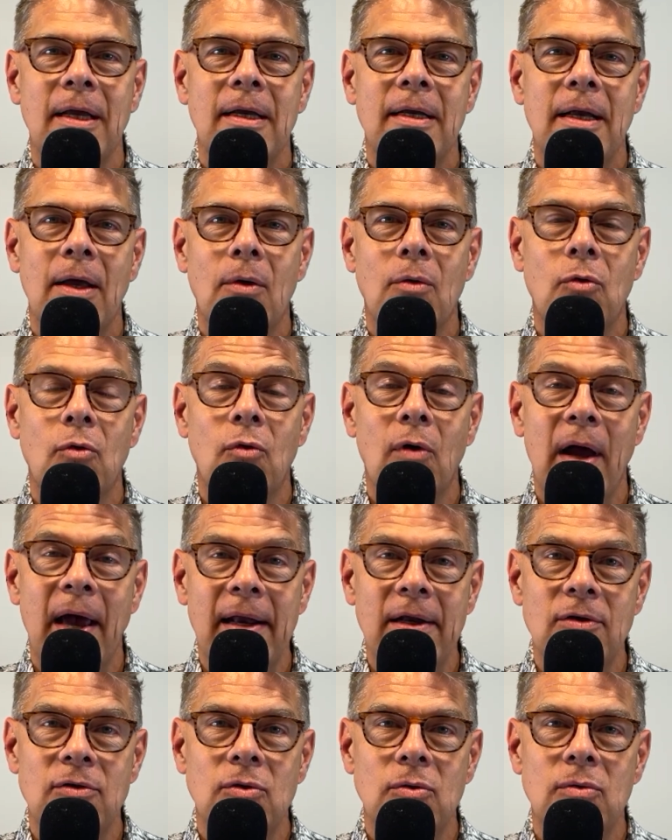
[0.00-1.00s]
Now,
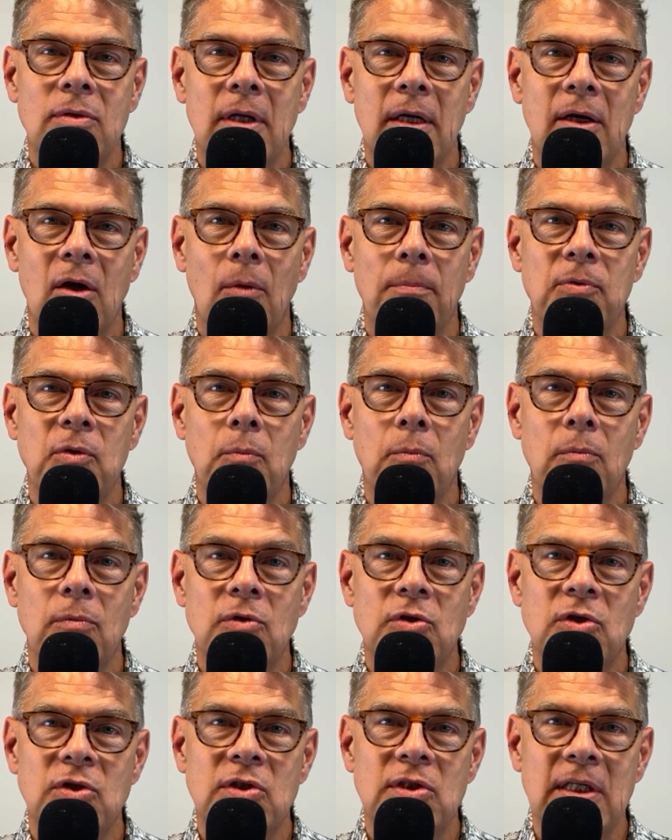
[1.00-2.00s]
gratitude can help you
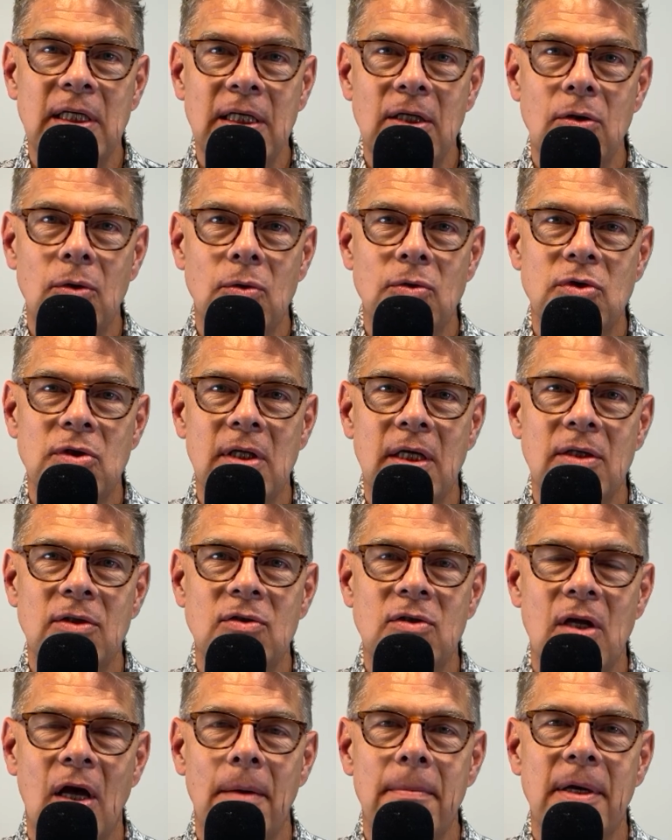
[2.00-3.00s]
see those things
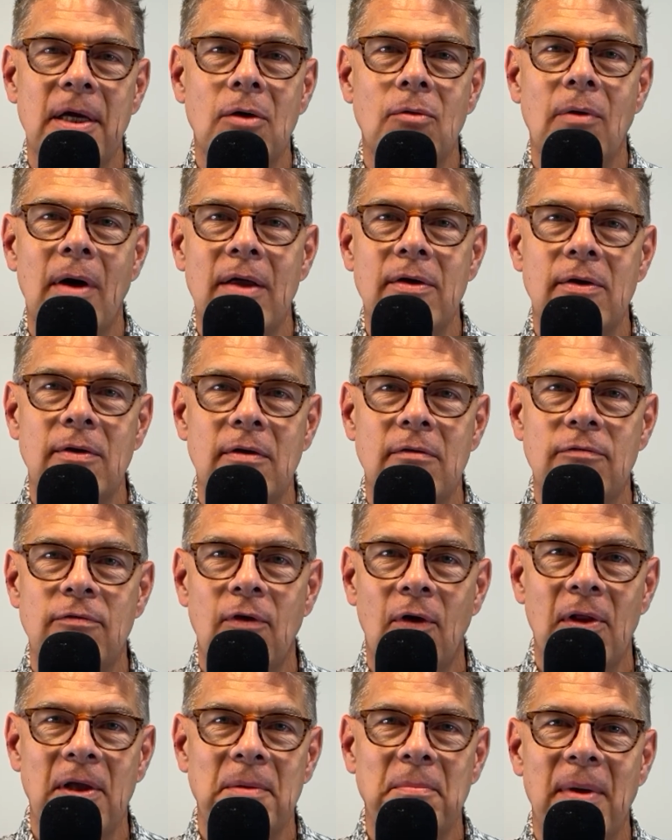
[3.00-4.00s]
coming, and rather than
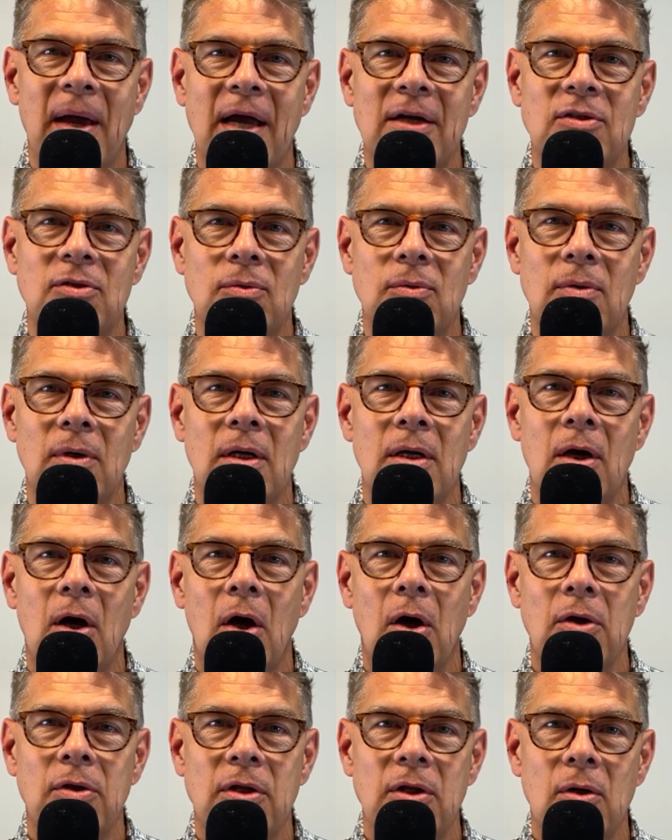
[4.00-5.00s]
falling back to
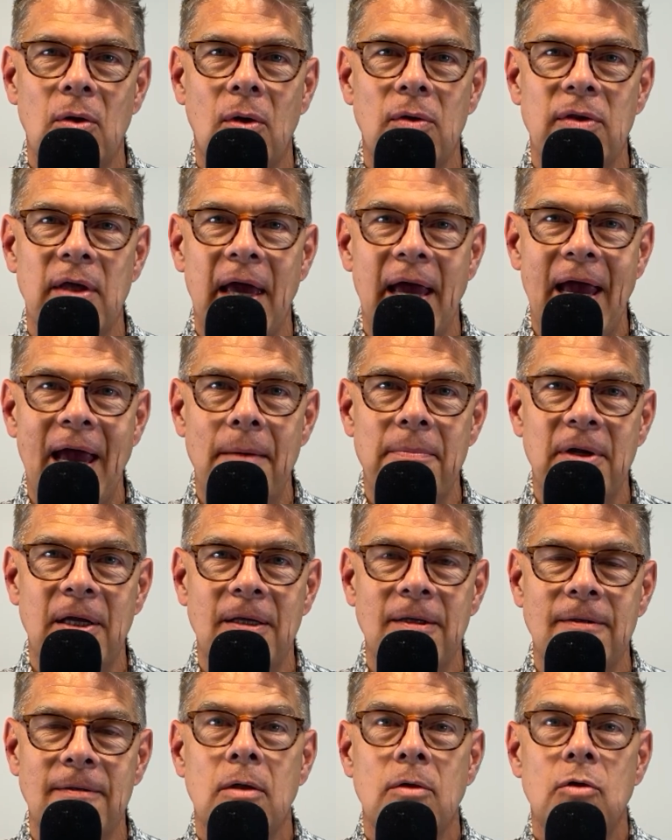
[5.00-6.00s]
the habit,
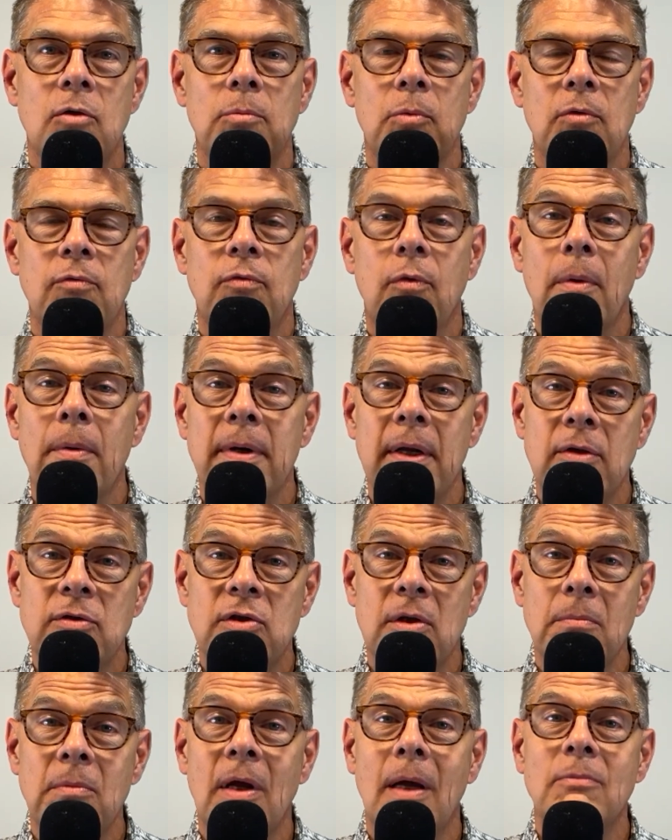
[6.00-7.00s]
to move forward. Now,
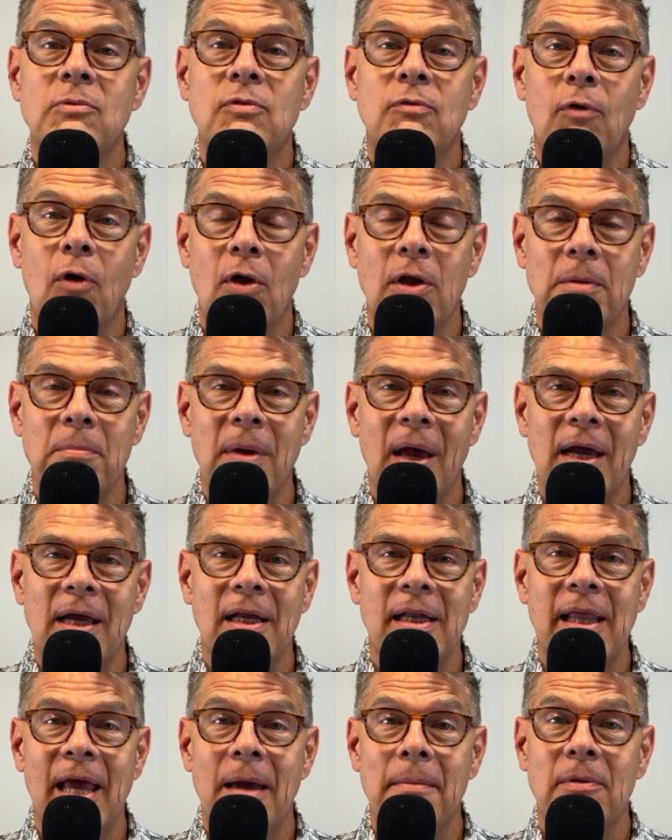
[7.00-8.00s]
sometimes falling back
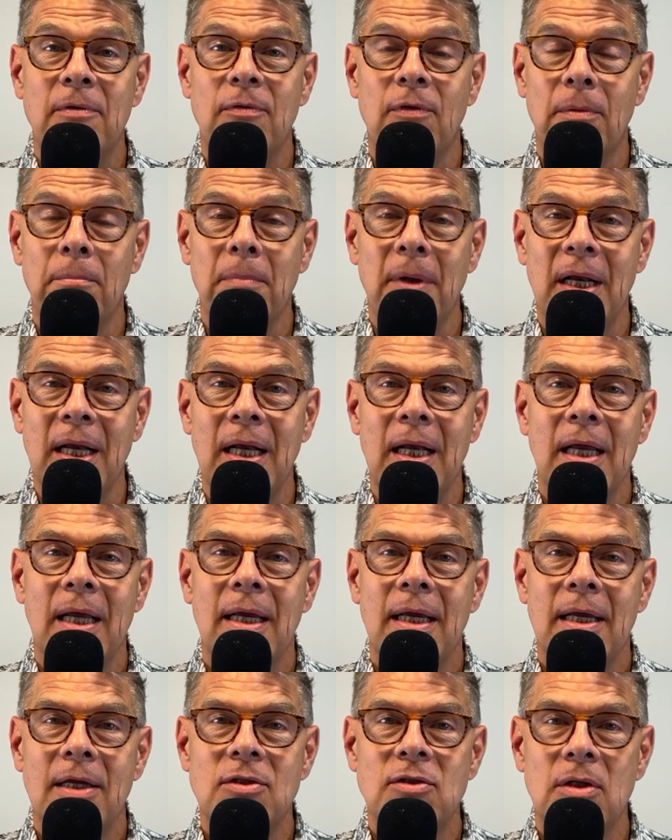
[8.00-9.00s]
in the habit for a minute
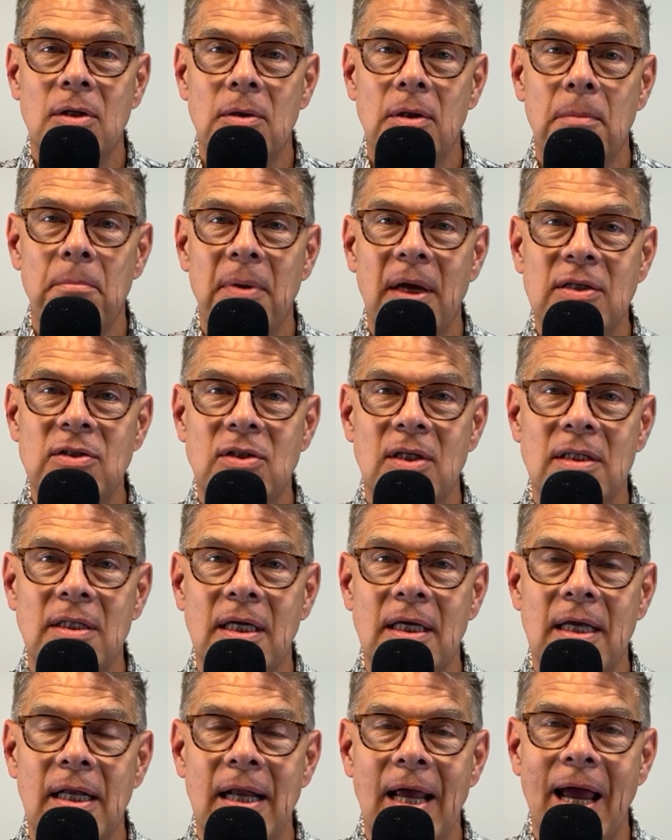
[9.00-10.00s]
is the best thing
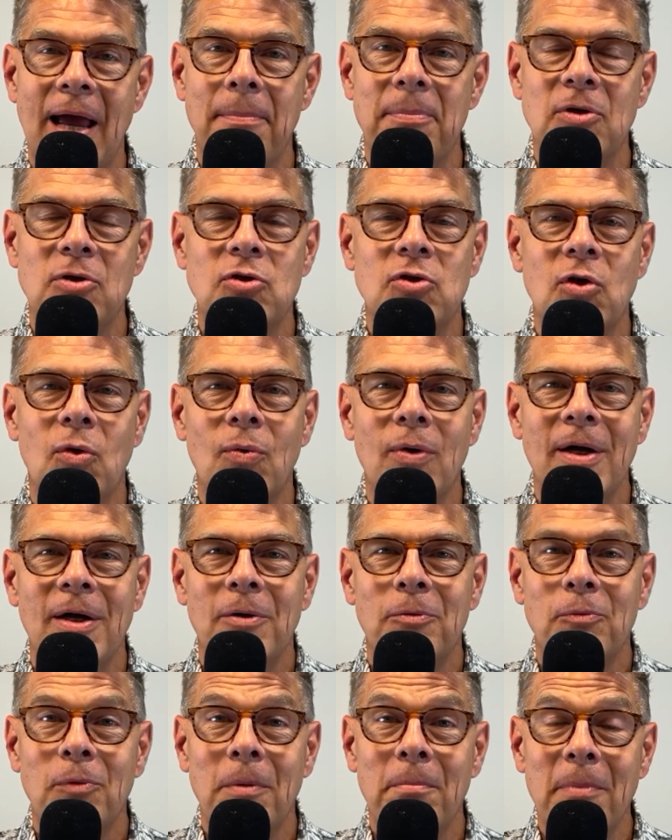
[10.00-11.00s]
that can happen. So
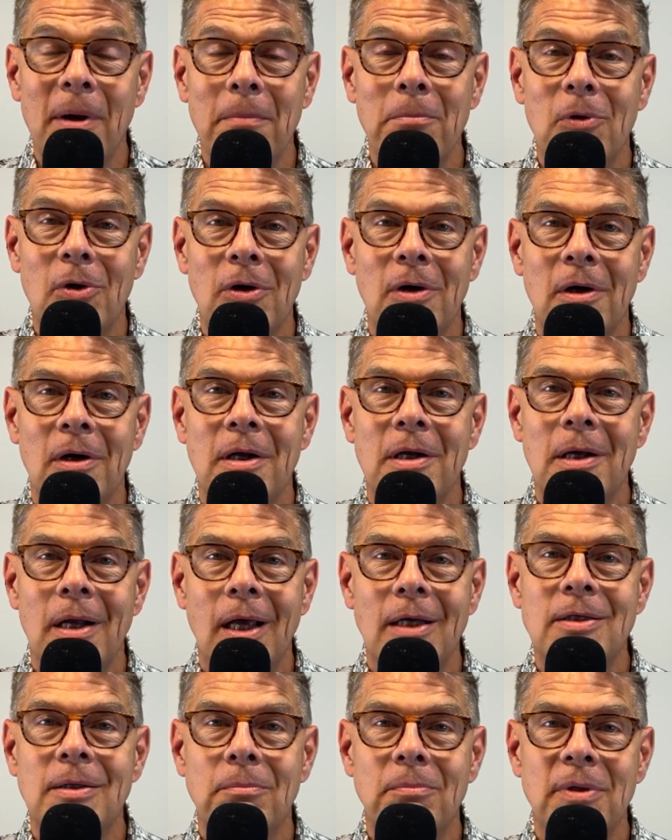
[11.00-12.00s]
remember
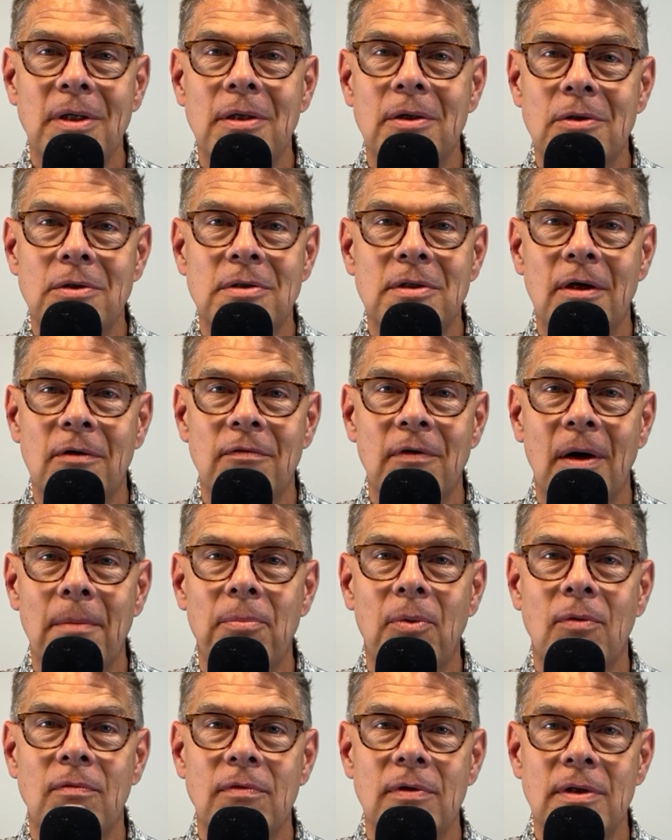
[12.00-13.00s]
not to beat yourself up
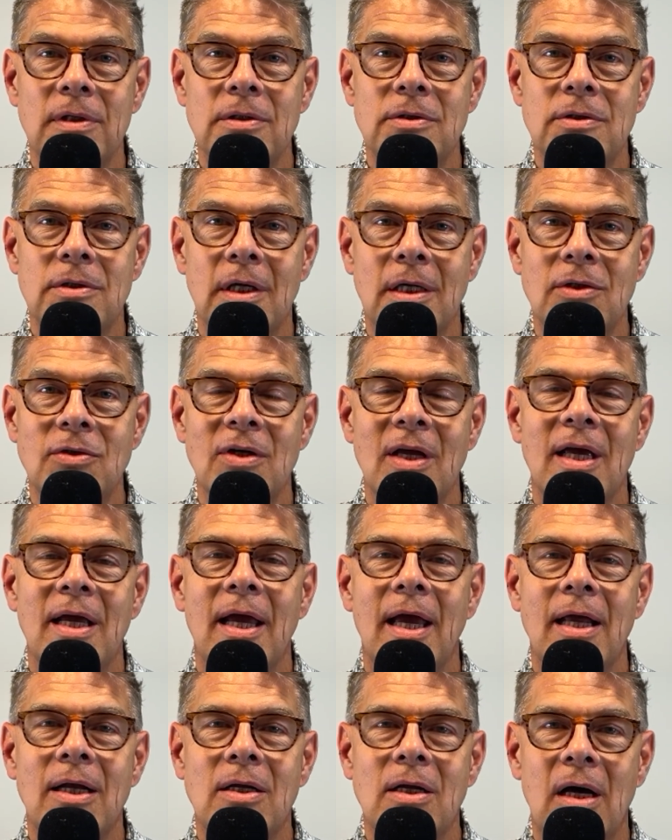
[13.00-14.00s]
over these things,
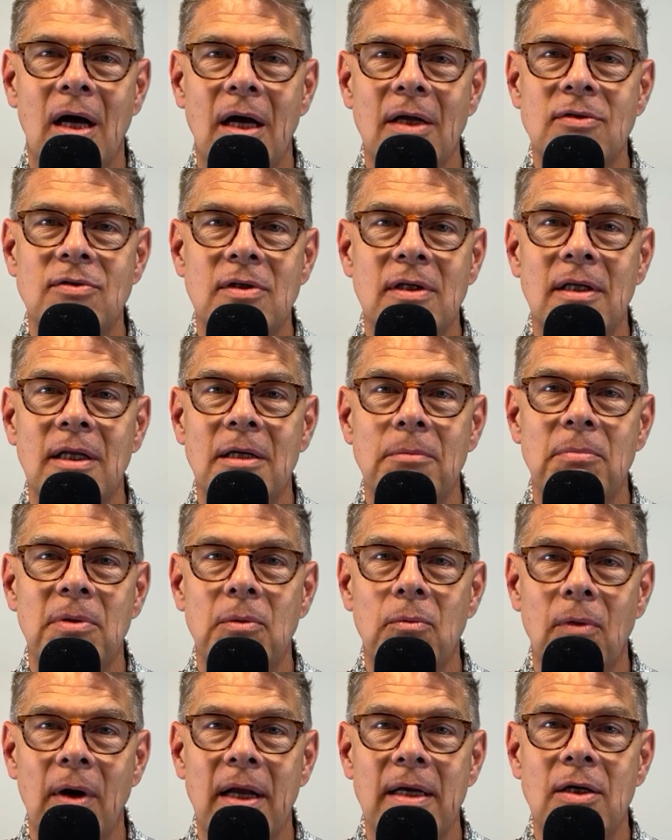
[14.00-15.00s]
and constantly be
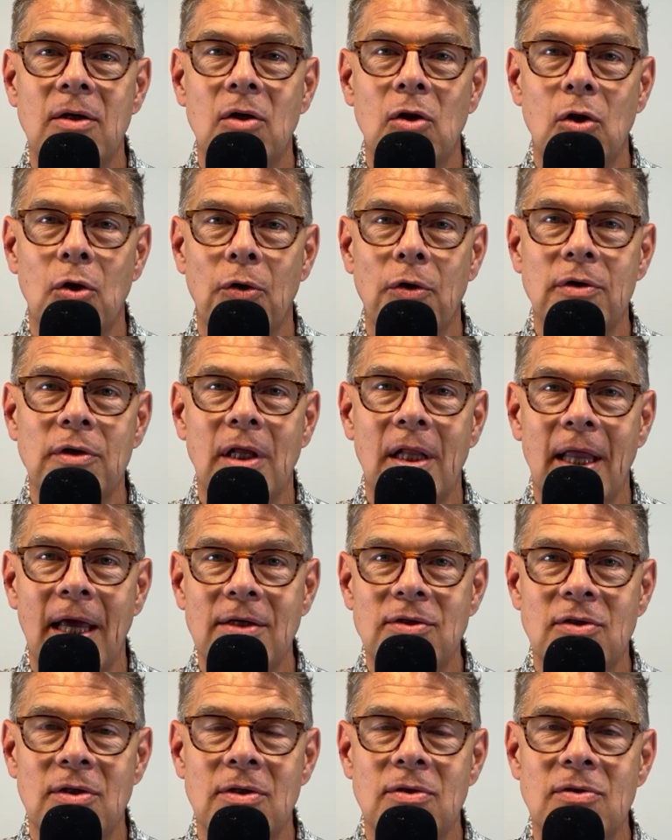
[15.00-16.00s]
ready to learn the
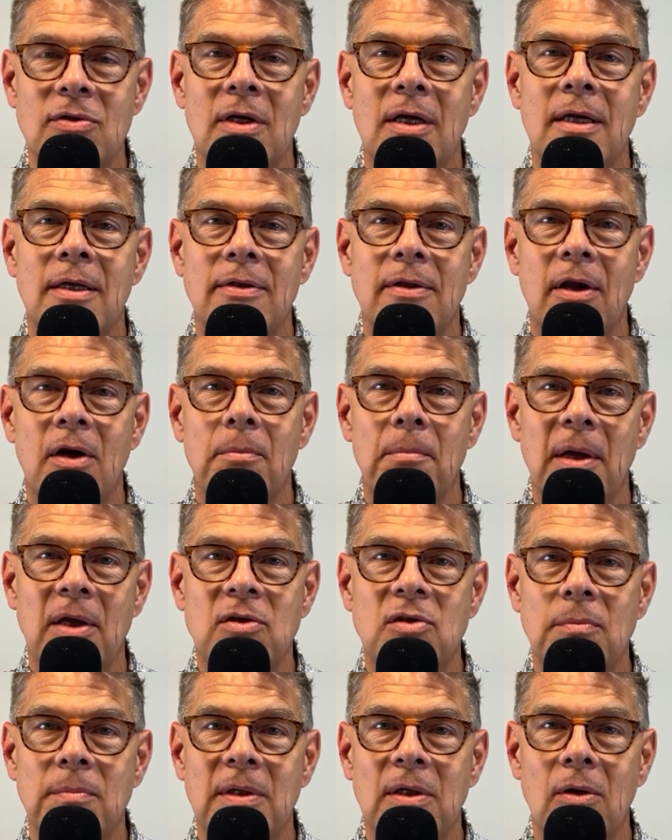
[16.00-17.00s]
lessons that are meant
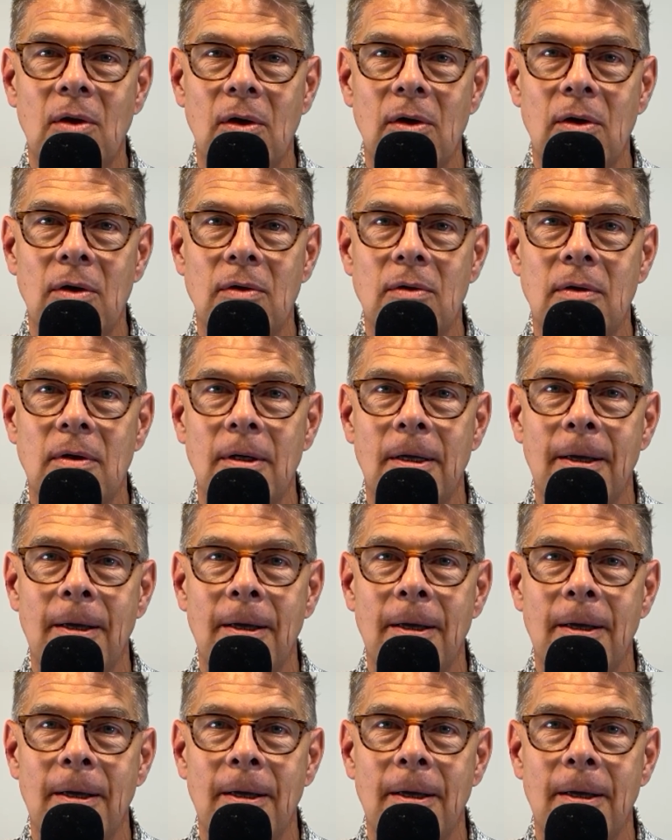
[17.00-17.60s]
to be learned.